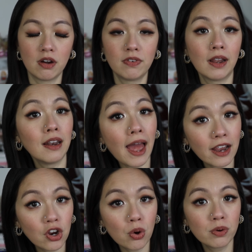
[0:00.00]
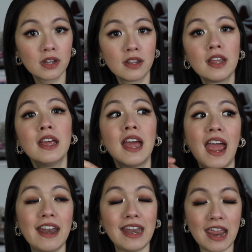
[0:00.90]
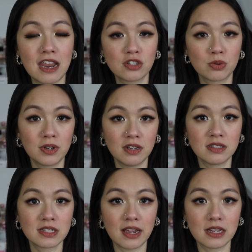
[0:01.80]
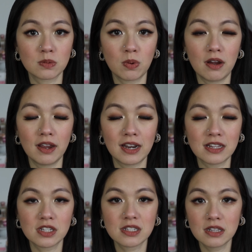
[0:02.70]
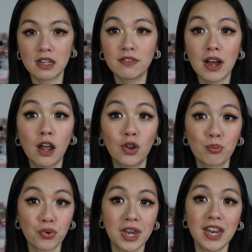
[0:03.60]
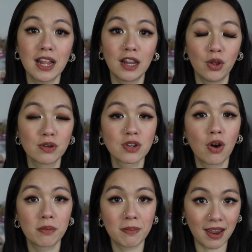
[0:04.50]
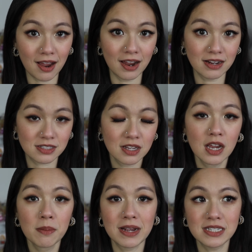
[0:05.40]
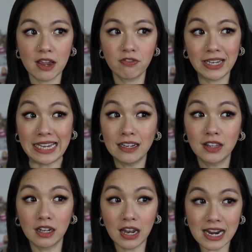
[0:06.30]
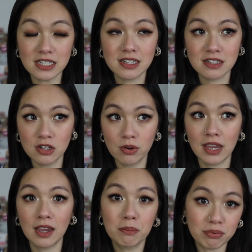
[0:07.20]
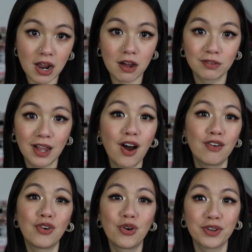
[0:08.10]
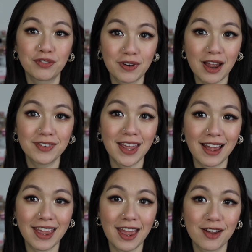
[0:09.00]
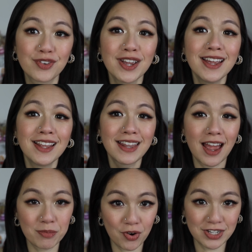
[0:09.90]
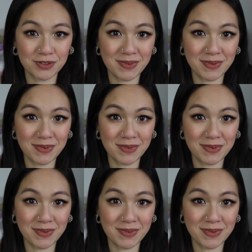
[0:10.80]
of a light golden and hazel inside as well, and I just love how pretty it looks on my eyes. But definitely the lightest looking brown out of all the 5 that I have that I'm going to